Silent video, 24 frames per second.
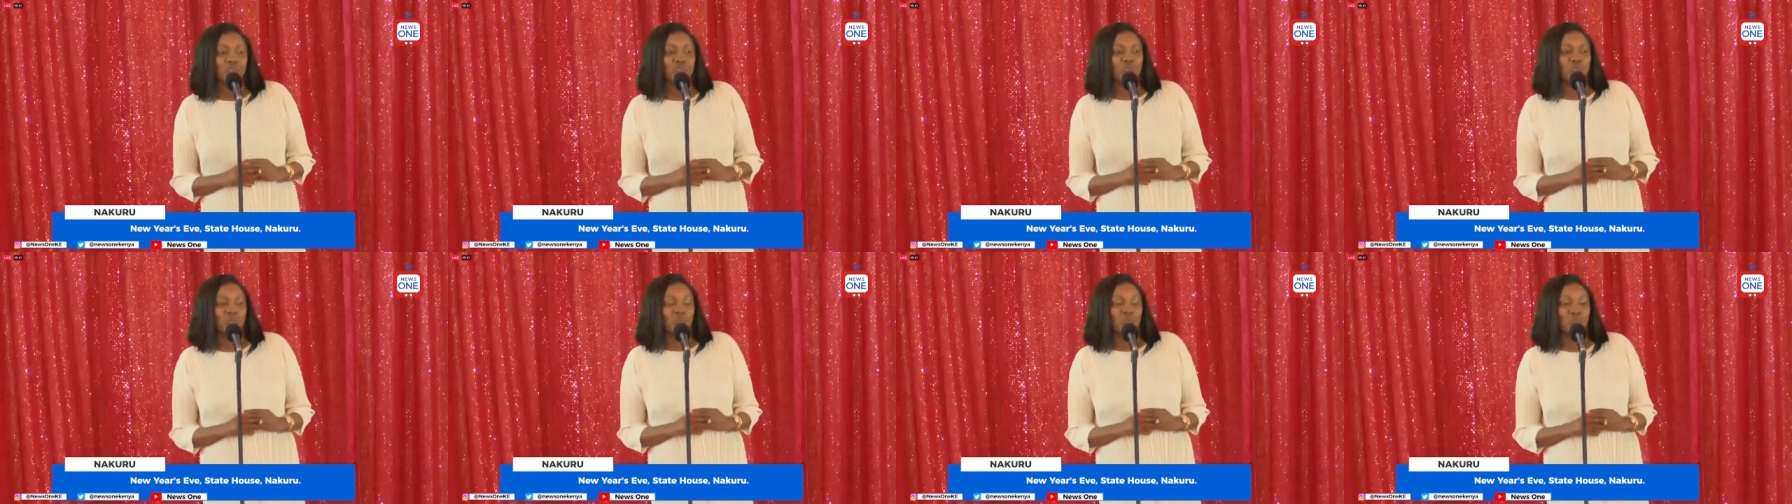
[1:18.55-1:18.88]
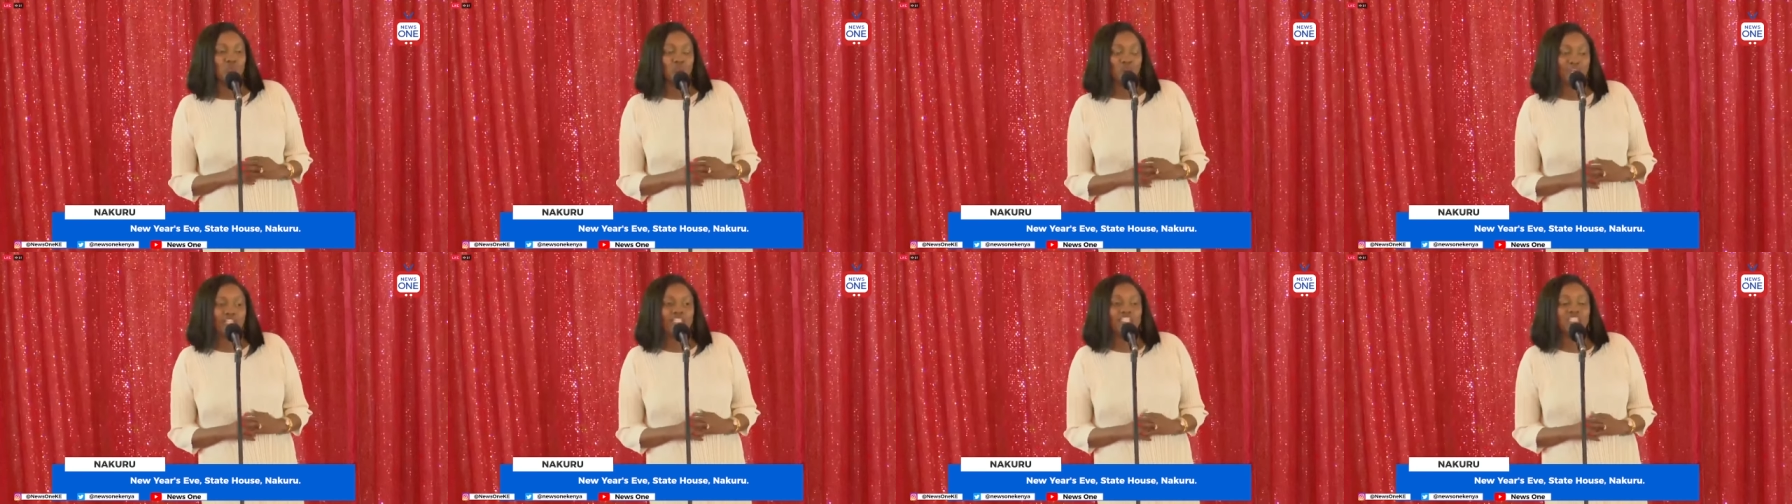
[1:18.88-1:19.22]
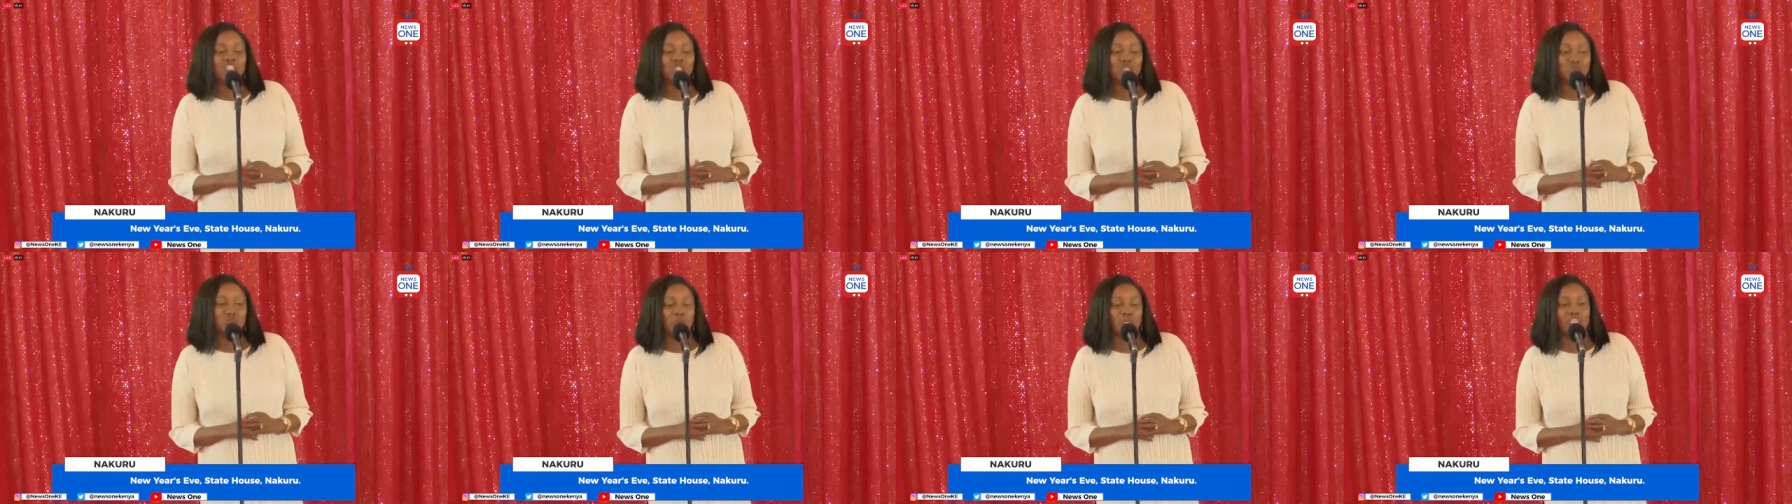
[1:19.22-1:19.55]
to
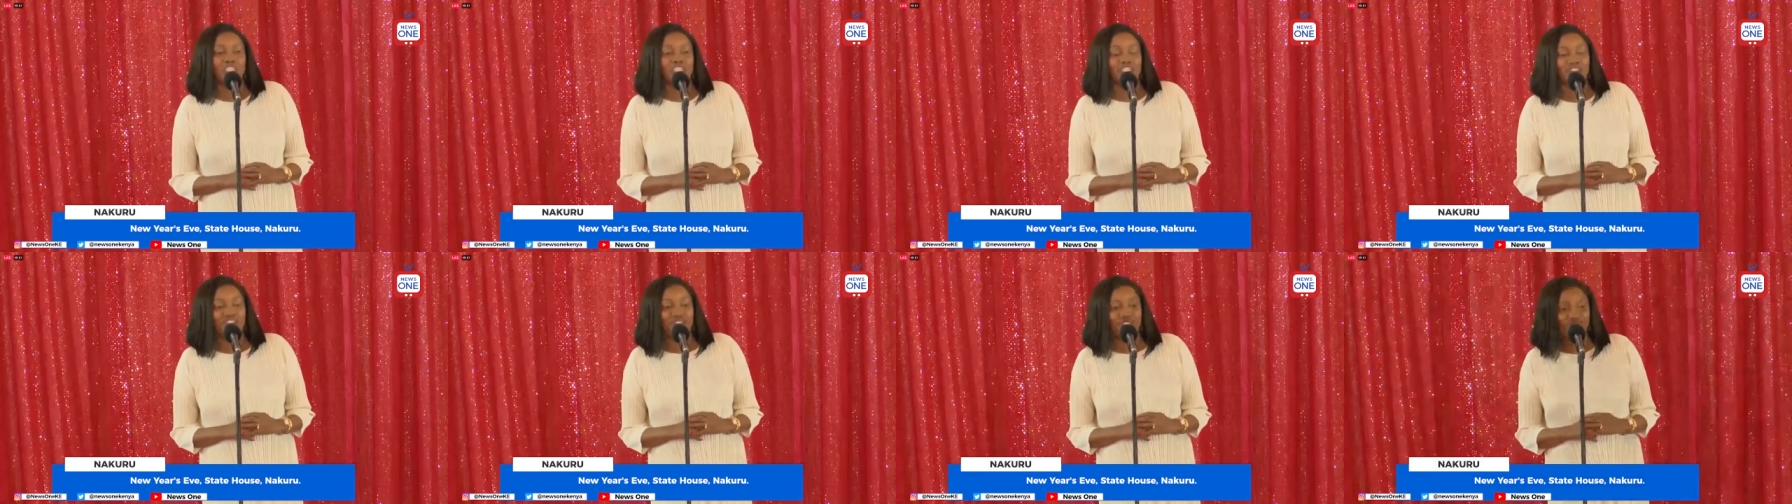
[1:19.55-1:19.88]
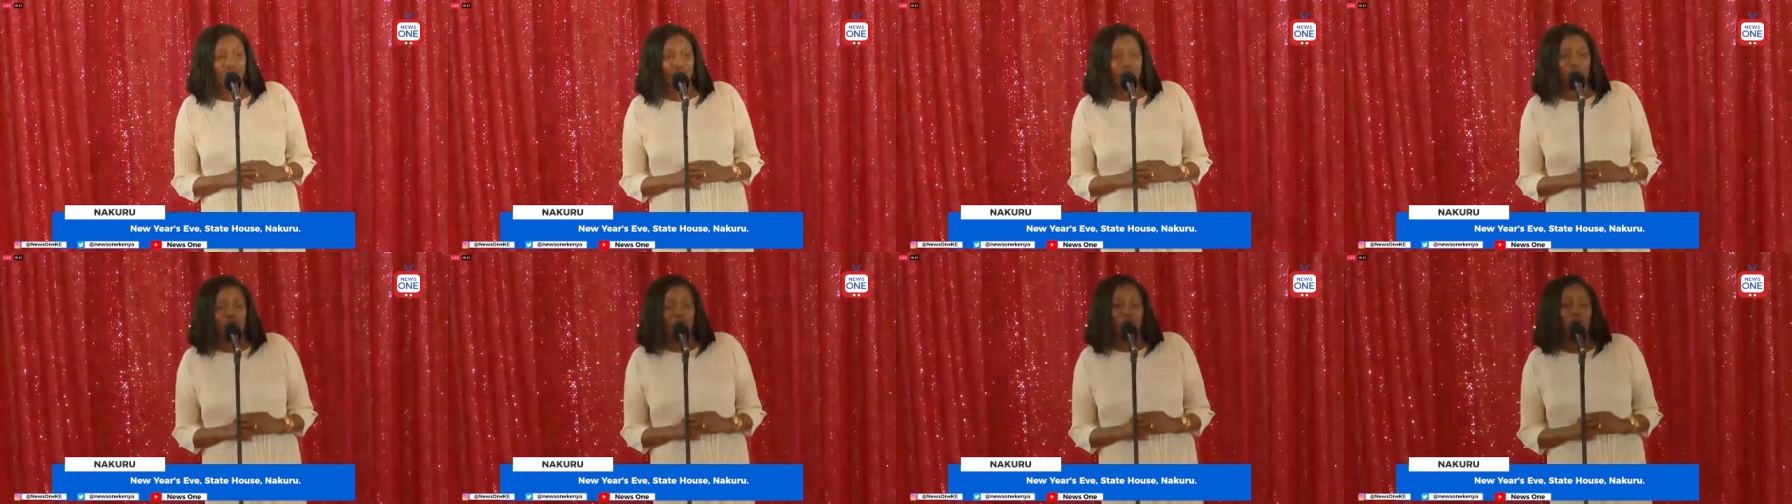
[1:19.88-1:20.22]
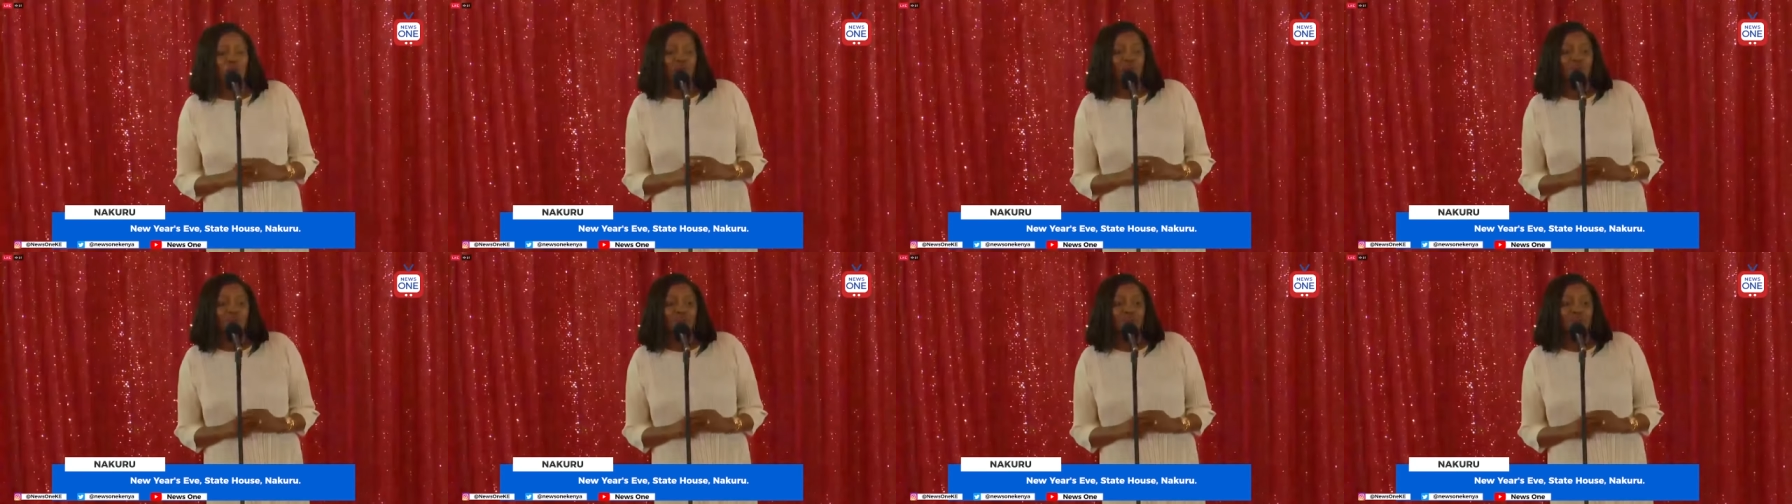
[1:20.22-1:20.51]
2024